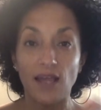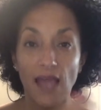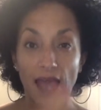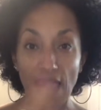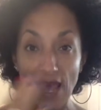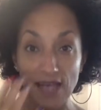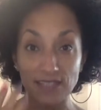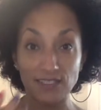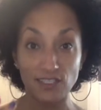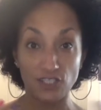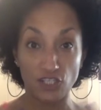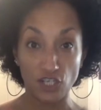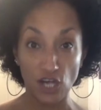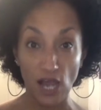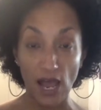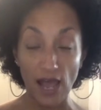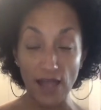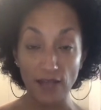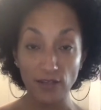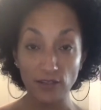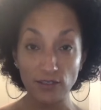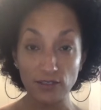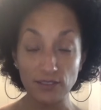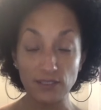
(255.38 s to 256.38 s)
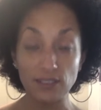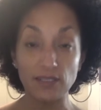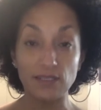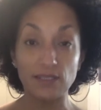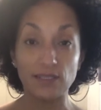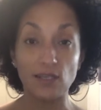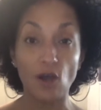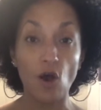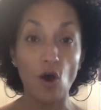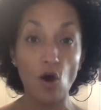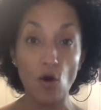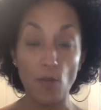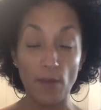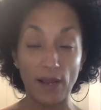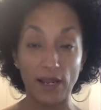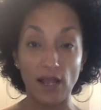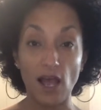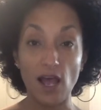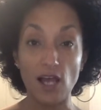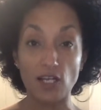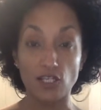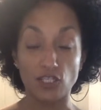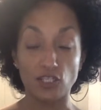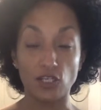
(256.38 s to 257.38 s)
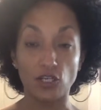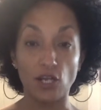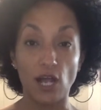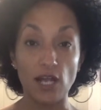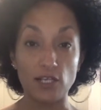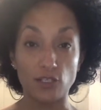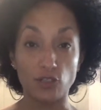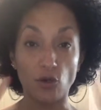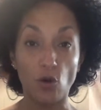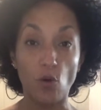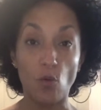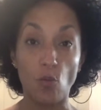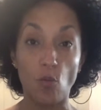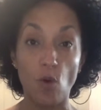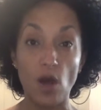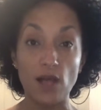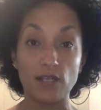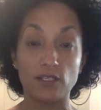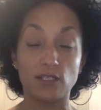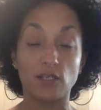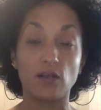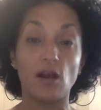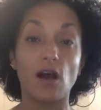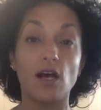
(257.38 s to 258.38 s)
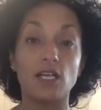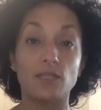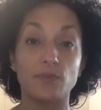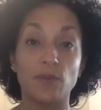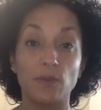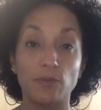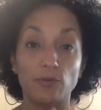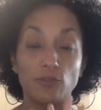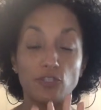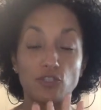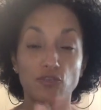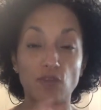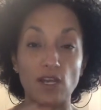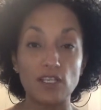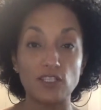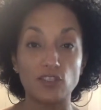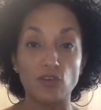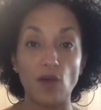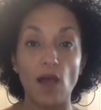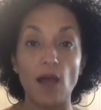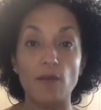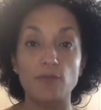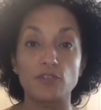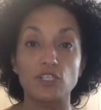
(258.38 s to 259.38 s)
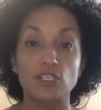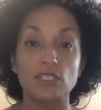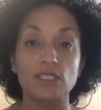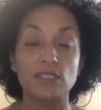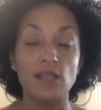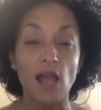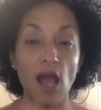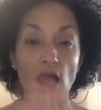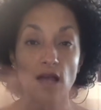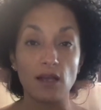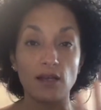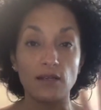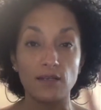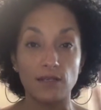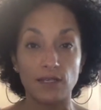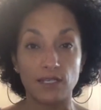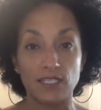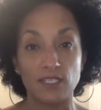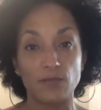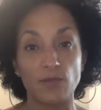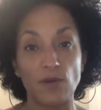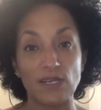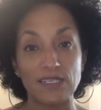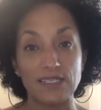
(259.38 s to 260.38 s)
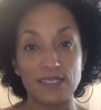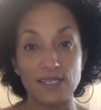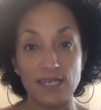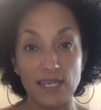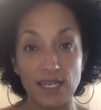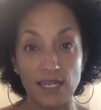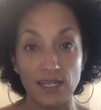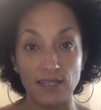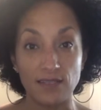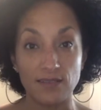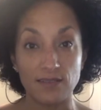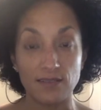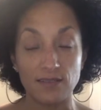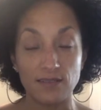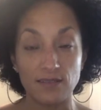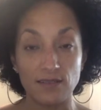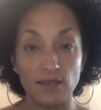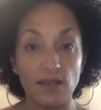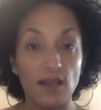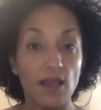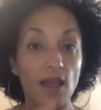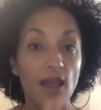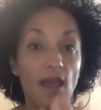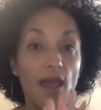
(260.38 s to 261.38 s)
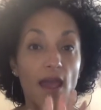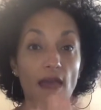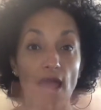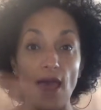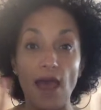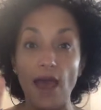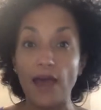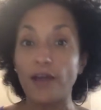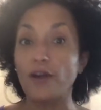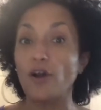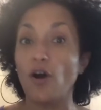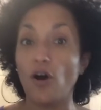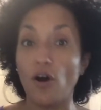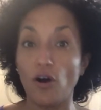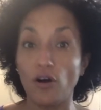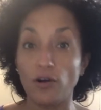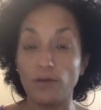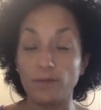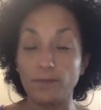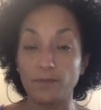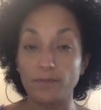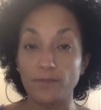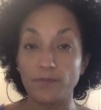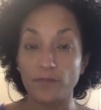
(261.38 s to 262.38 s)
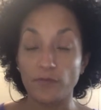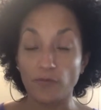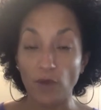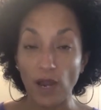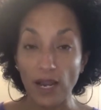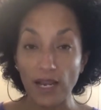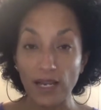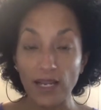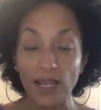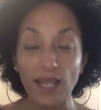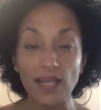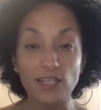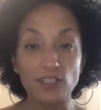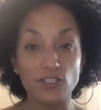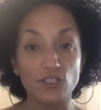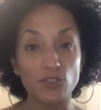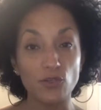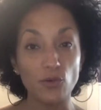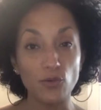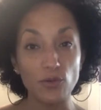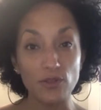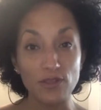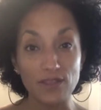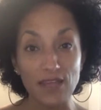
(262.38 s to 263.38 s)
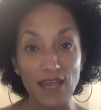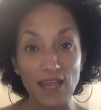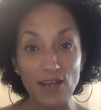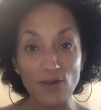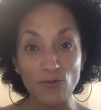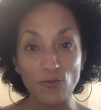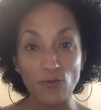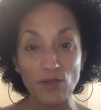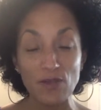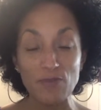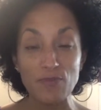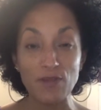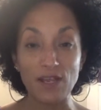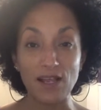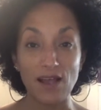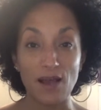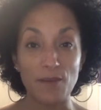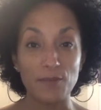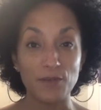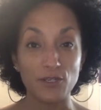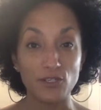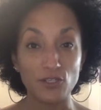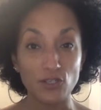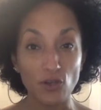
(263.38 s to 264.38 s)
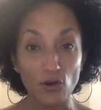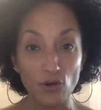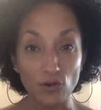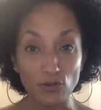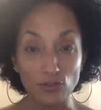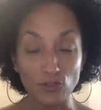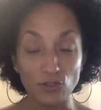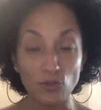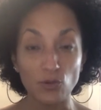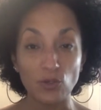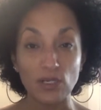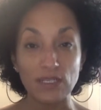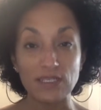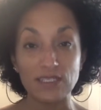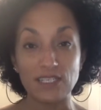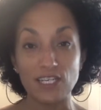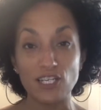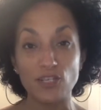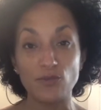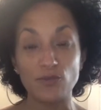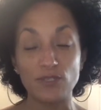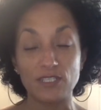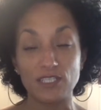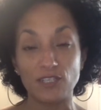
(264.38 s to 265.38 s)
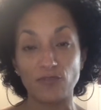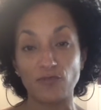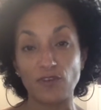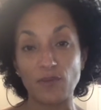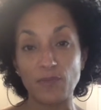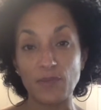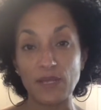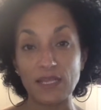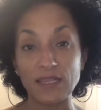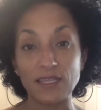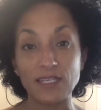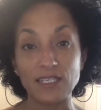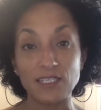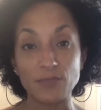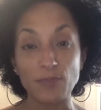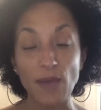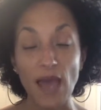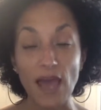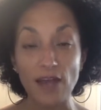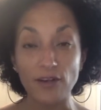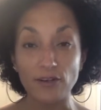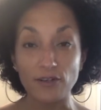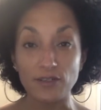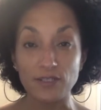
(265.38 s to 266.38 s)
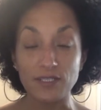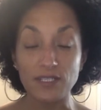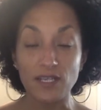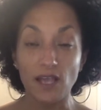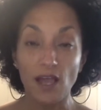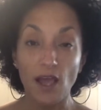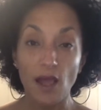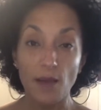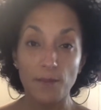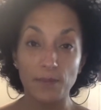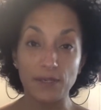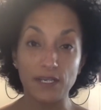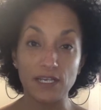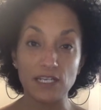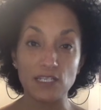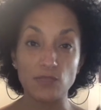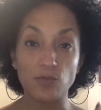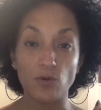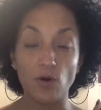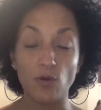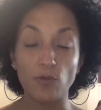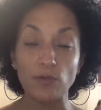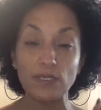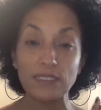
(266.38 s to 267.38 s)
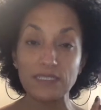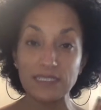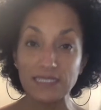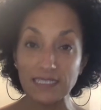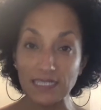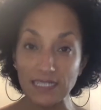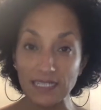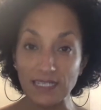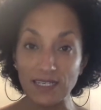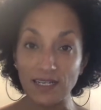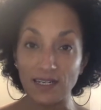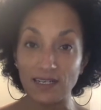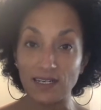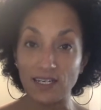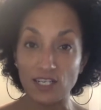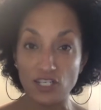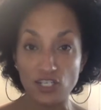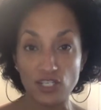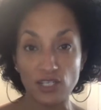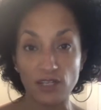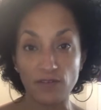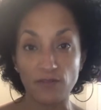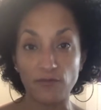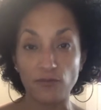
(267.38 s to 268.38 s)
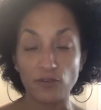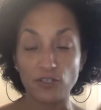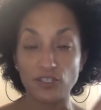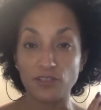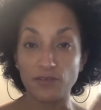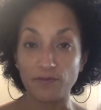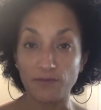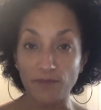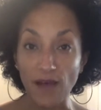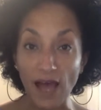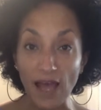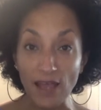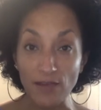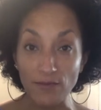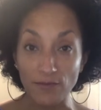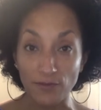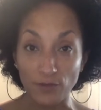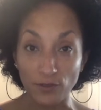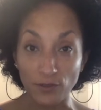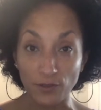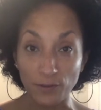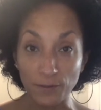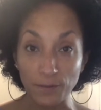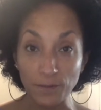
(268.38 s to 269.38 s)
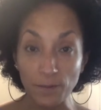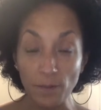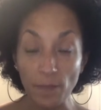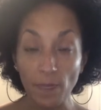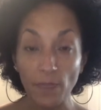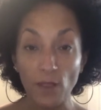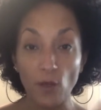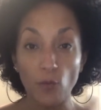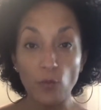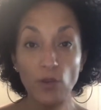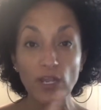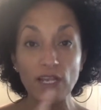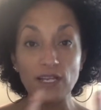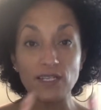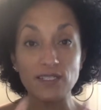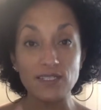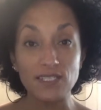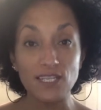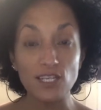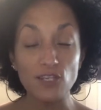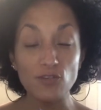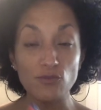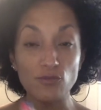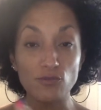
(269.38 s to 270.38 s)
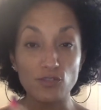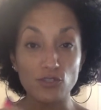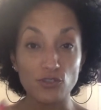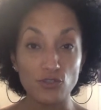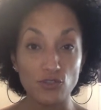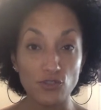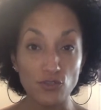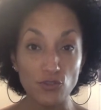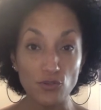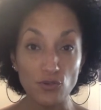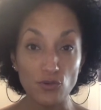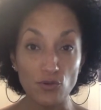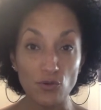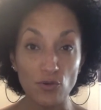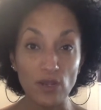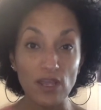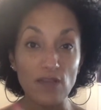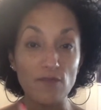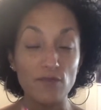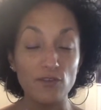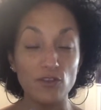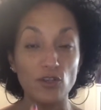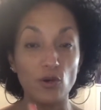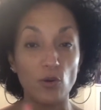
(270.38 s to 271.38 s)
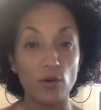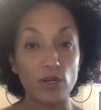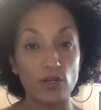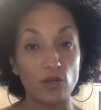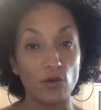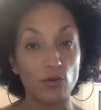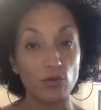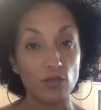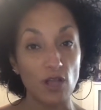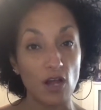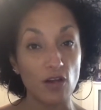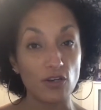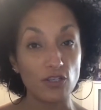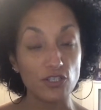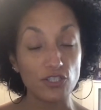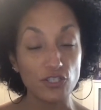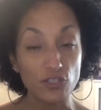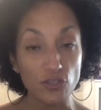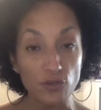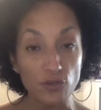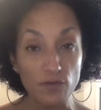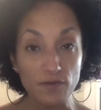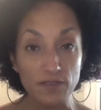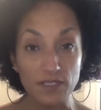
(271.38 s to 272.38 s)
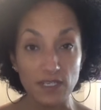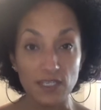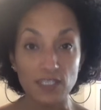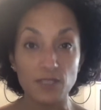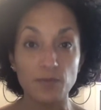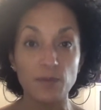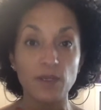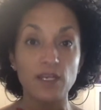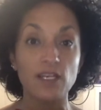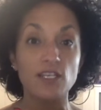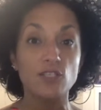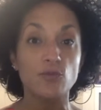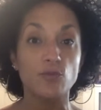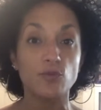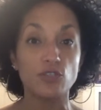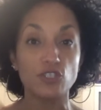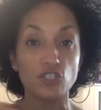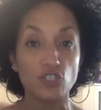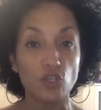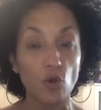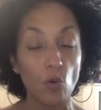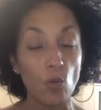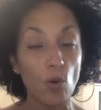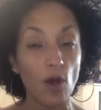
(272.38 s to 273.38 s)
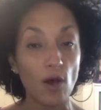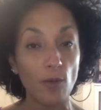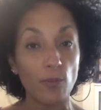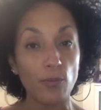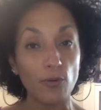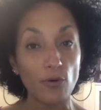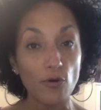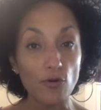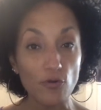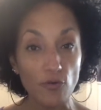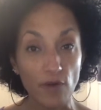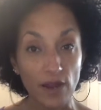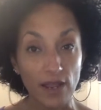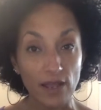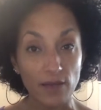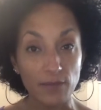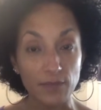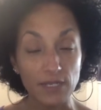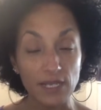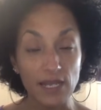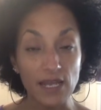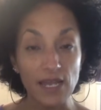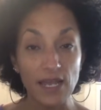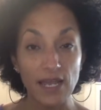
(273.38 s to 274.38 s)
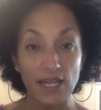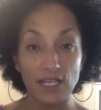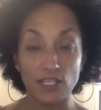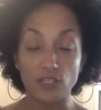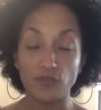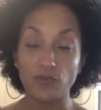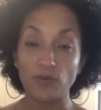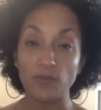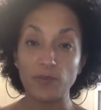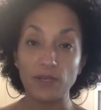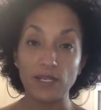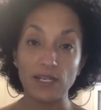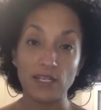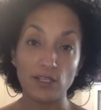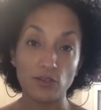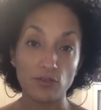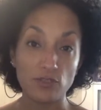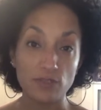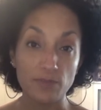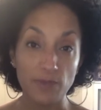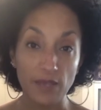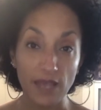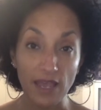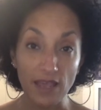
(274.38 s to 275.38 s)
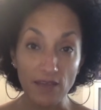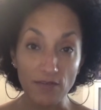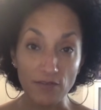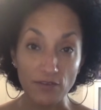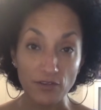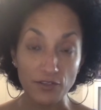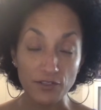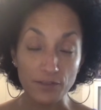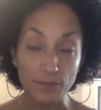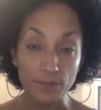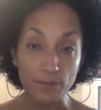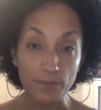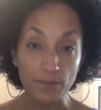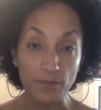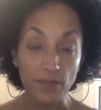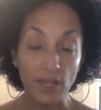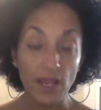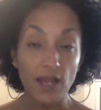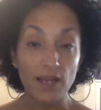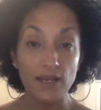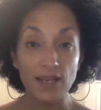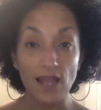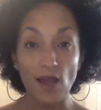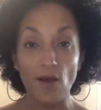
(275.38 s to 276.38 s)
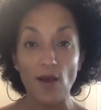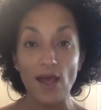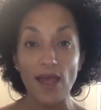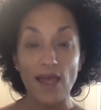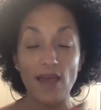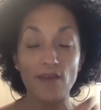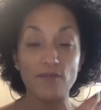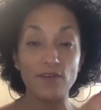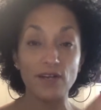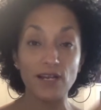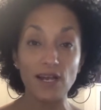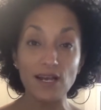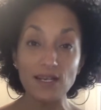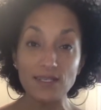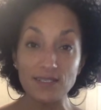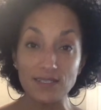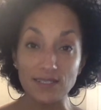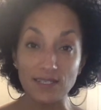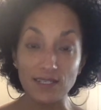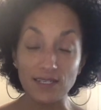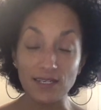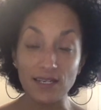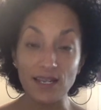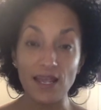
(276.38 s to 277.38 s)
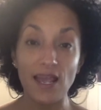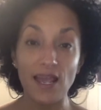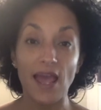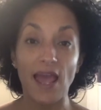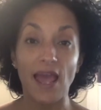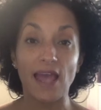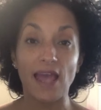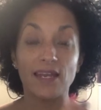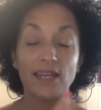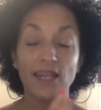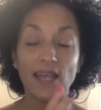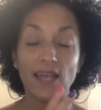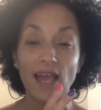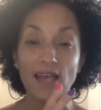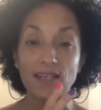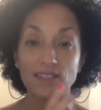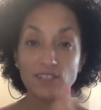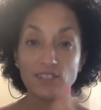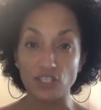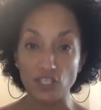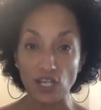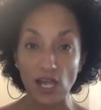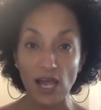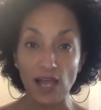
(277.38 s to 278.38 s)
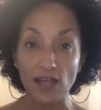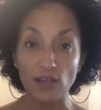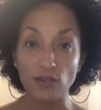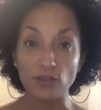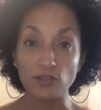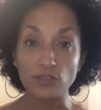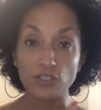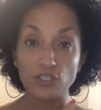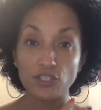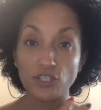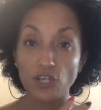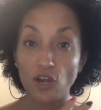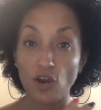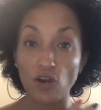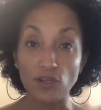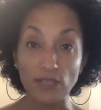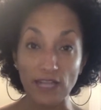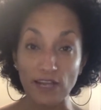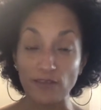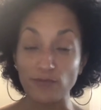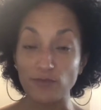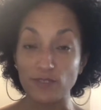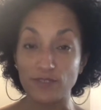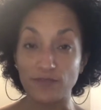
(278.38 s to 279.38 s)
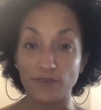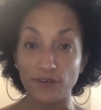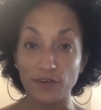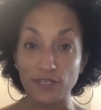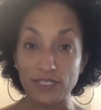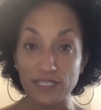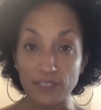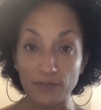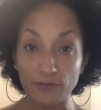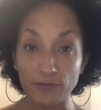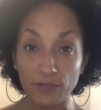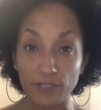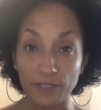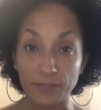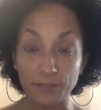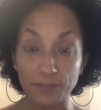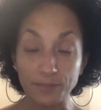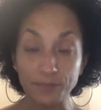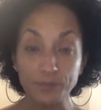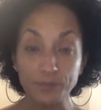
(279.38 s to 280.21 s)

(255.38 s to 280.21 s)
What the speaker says: as a child. Oh my gosh, I don't want to cause people stress, so I'm just not going to express needs at all. Right? And so then we become adults who continuously repeat these patterns, because what we did initially for survival, we continue to do even though it no longer serves us, because we're so well programmed into repeating those behaviors. Now, I have a cousin, and as a child, her life was very different.